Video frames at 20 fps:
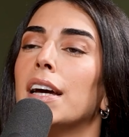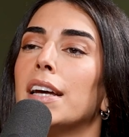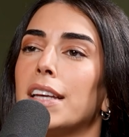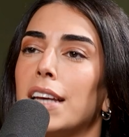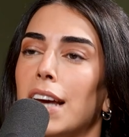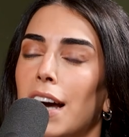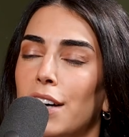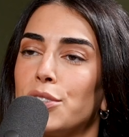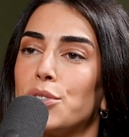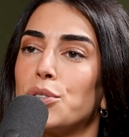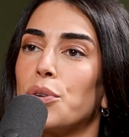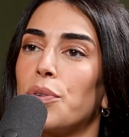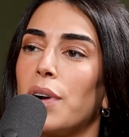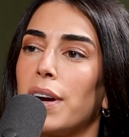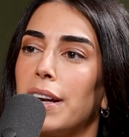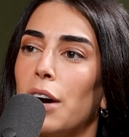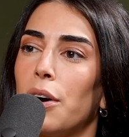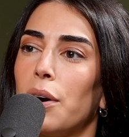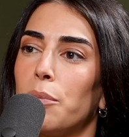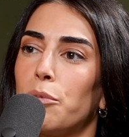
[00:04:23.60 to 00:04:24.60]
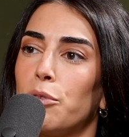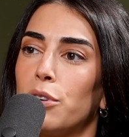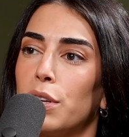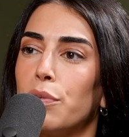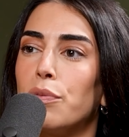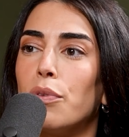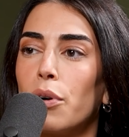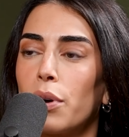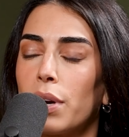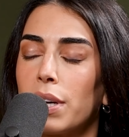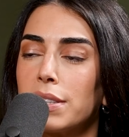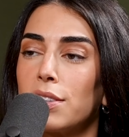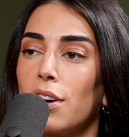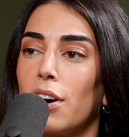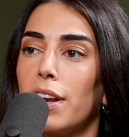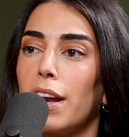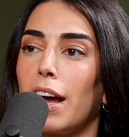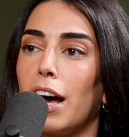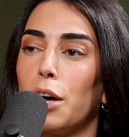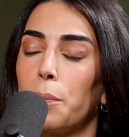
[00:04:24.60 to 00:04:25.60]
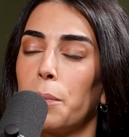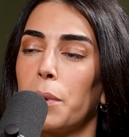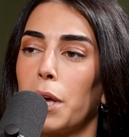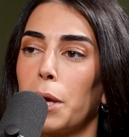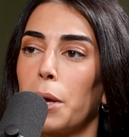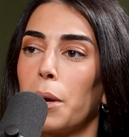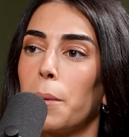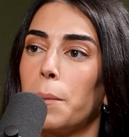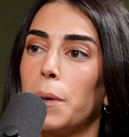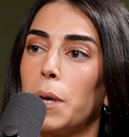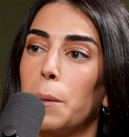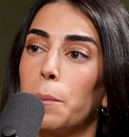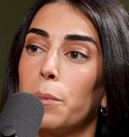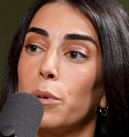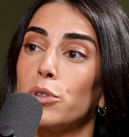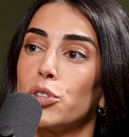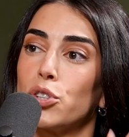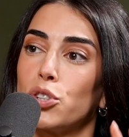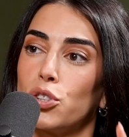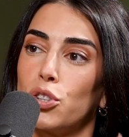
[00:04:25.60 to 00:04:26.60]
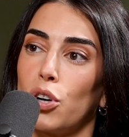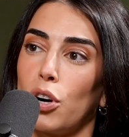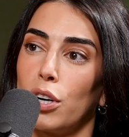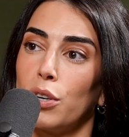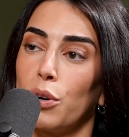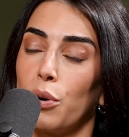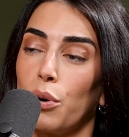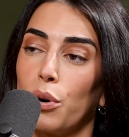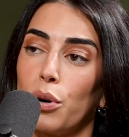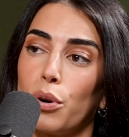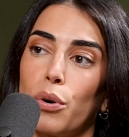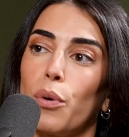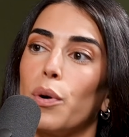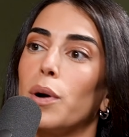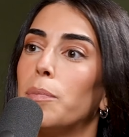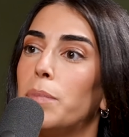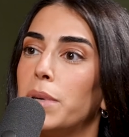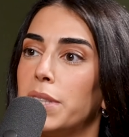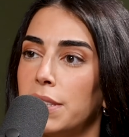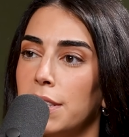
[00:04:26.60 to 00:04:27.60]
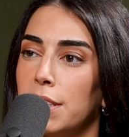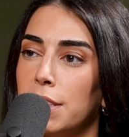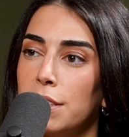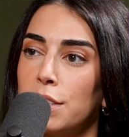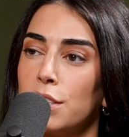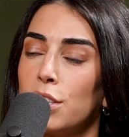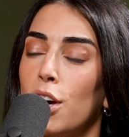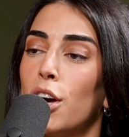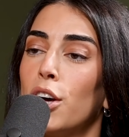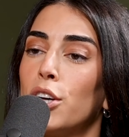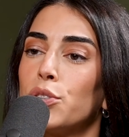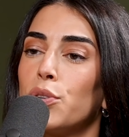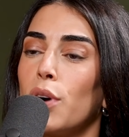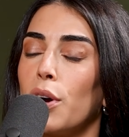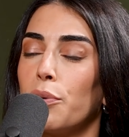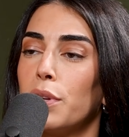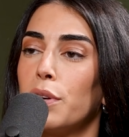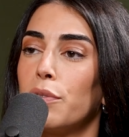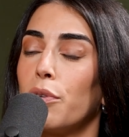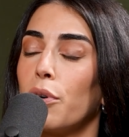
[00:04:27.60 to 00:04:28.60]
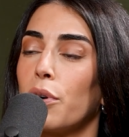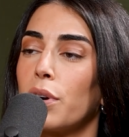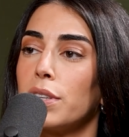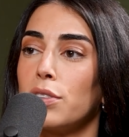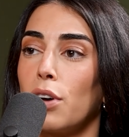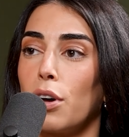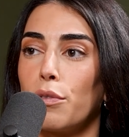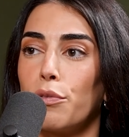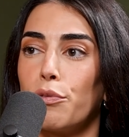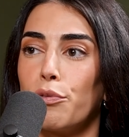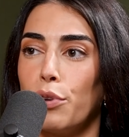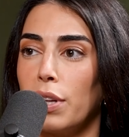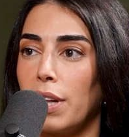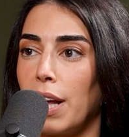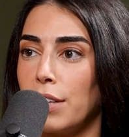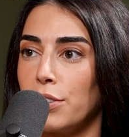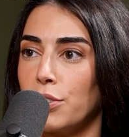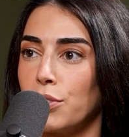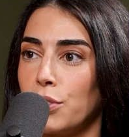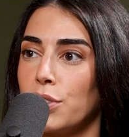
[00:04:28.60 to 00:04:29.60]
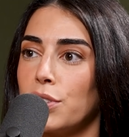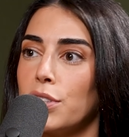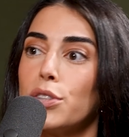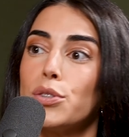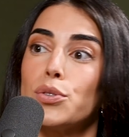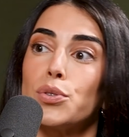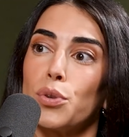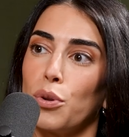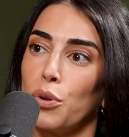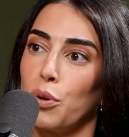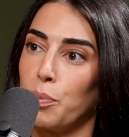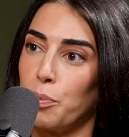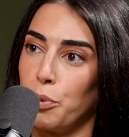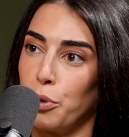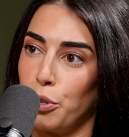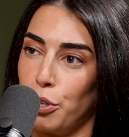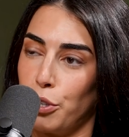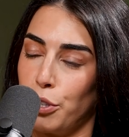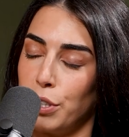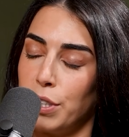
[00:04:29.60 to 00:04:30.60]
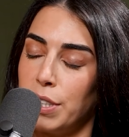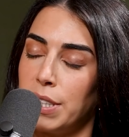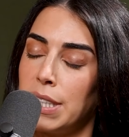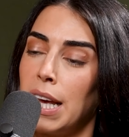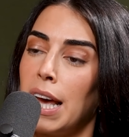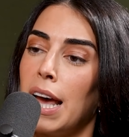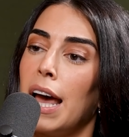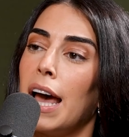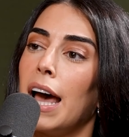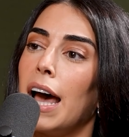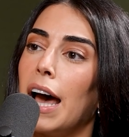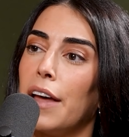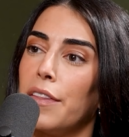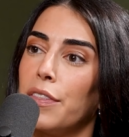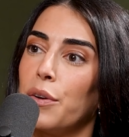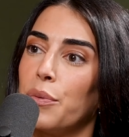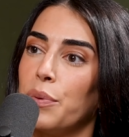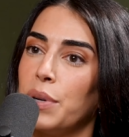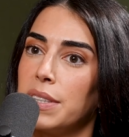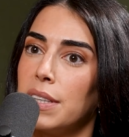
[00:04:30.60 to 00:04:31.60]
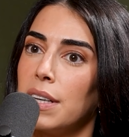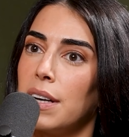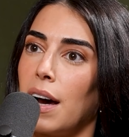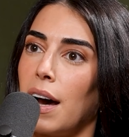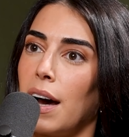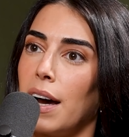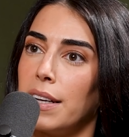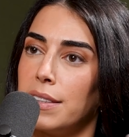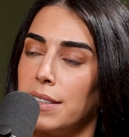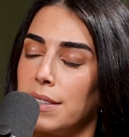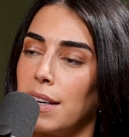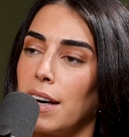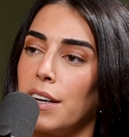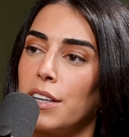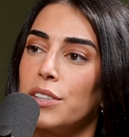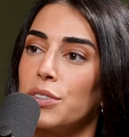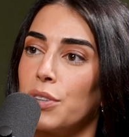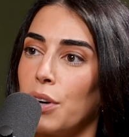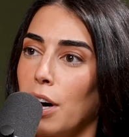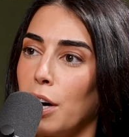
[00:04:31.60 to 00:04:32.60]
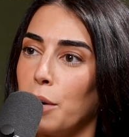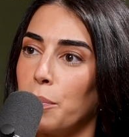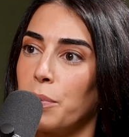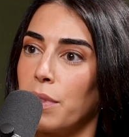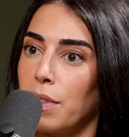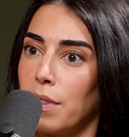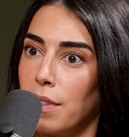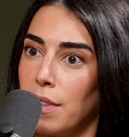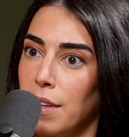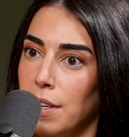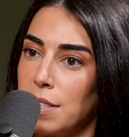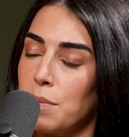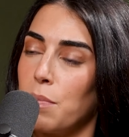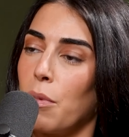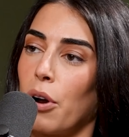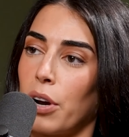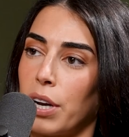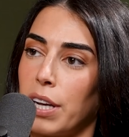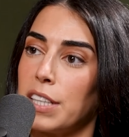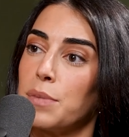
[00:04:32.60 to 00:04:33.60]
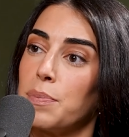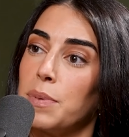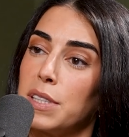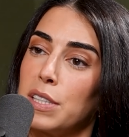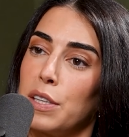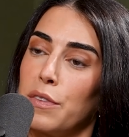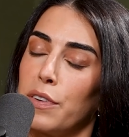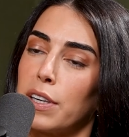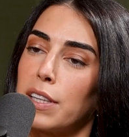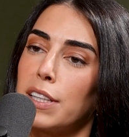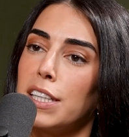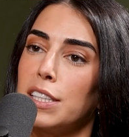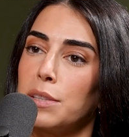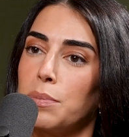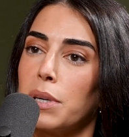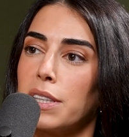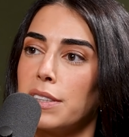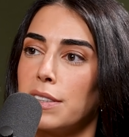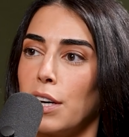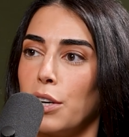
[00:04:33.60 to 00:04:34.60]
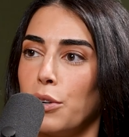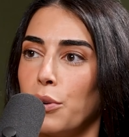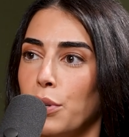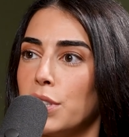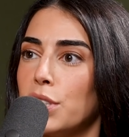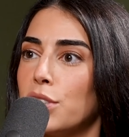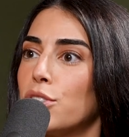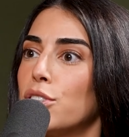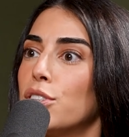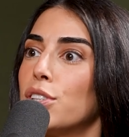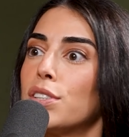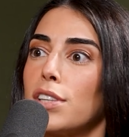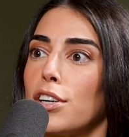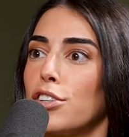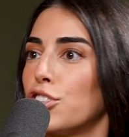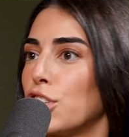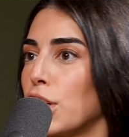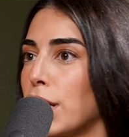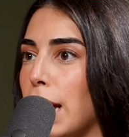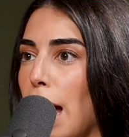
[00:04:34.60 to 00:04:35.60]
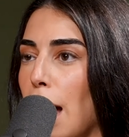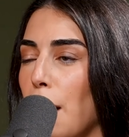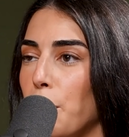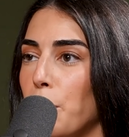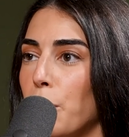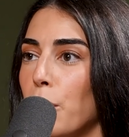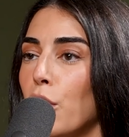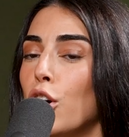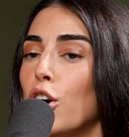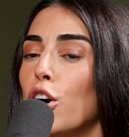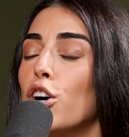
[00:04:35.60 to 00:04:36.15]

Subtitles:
Yeah, so right now I'm really focused on helping people start or grow a business. So I really focus on freelancers and solopreneurs. And the reason I decided to help this market specifically is because I noticed there's such a gap.